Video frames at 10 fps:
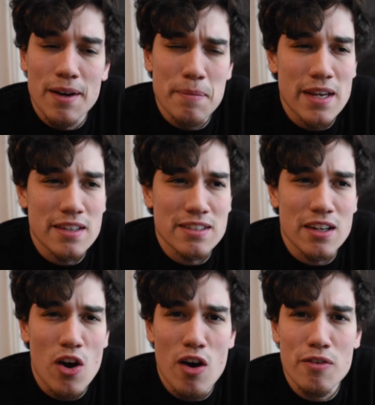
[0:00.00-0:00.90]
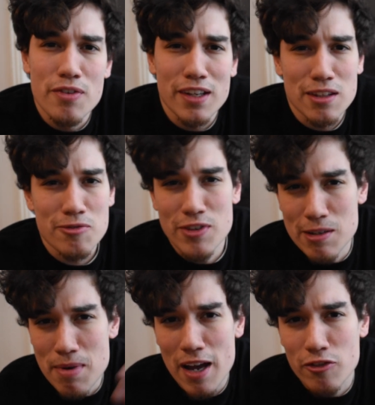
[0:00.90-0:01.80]
I base it off like the
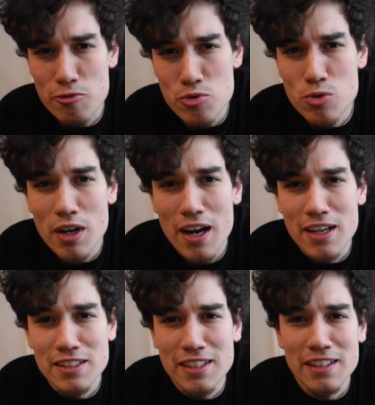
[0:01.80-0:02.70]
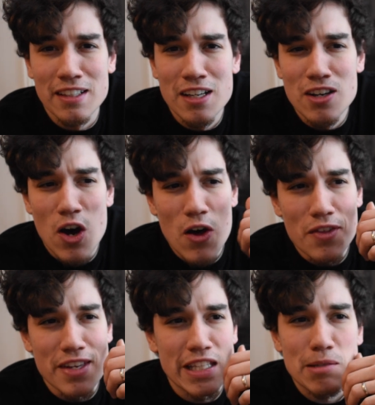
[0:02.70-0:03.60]
feedback from you guys and all
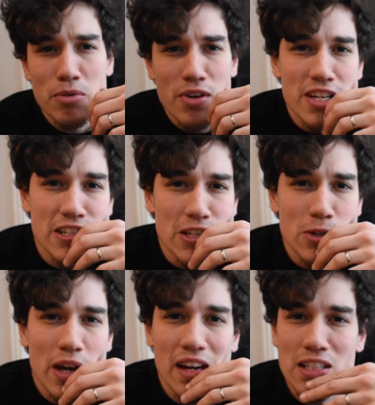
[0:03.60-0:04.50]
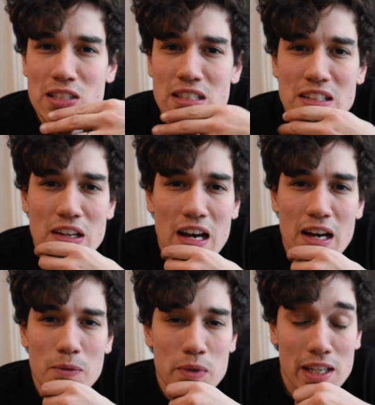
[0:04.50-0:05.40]
the inspiration you guys
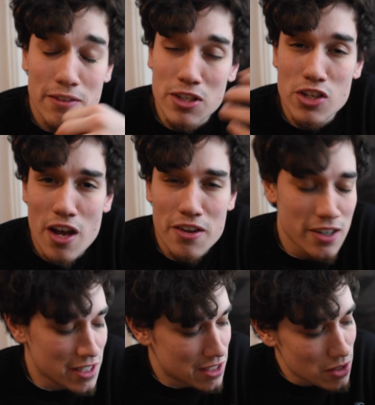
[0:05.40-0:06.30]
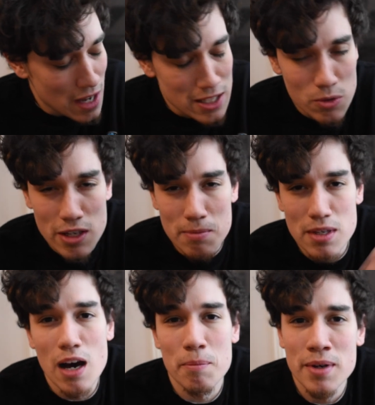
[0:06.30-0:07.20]
we give each other, because you guys will hit
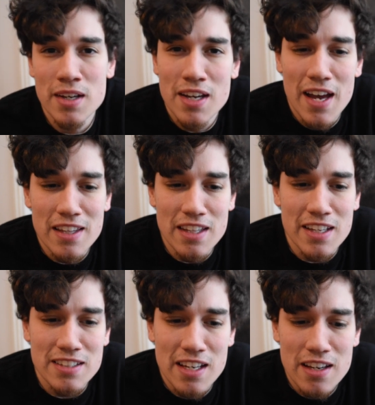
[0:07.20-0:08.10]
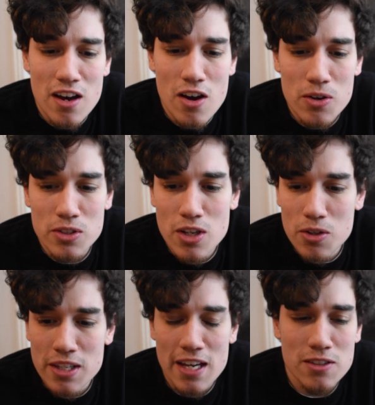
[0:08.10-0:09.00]
me up and like say, oh, you
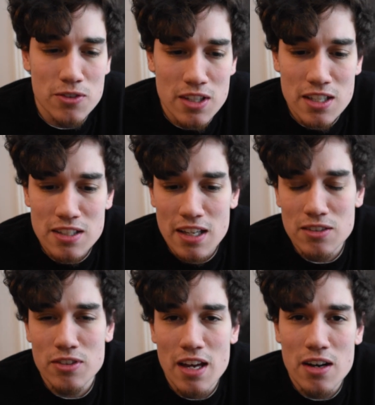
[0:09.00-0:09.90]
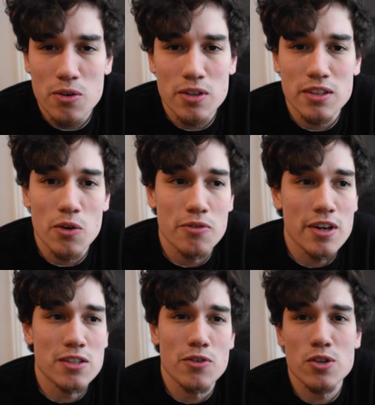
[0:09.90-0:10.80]
know, thanks for this, thanks for that, or
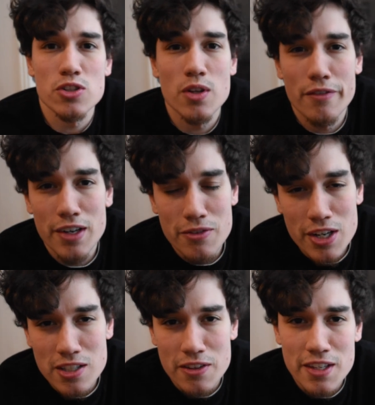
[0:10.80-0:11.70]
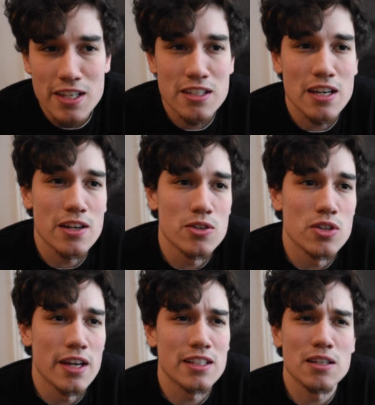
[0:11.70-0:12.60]
vice versa. Do you have advice on this? How do you,
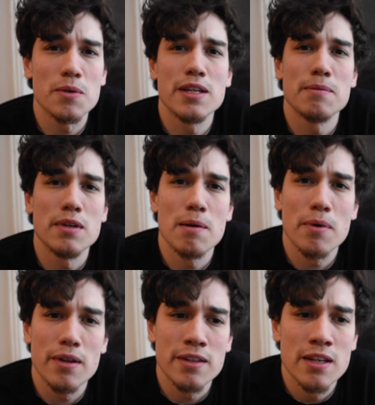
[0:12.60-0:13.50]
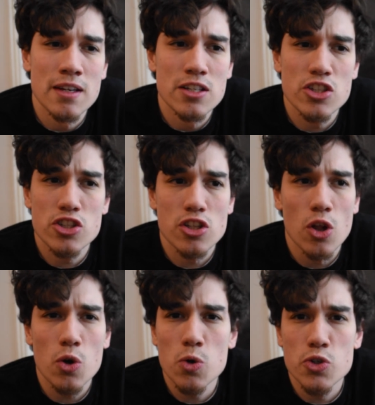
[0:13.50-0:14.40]
like, someone hit me up on just
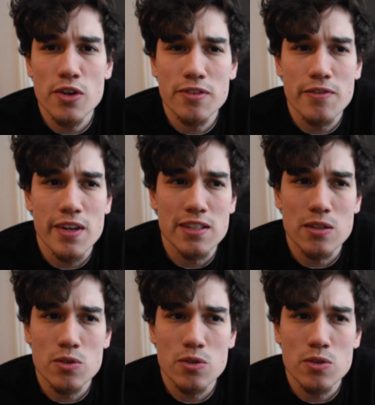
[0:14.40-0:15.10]
local drift events.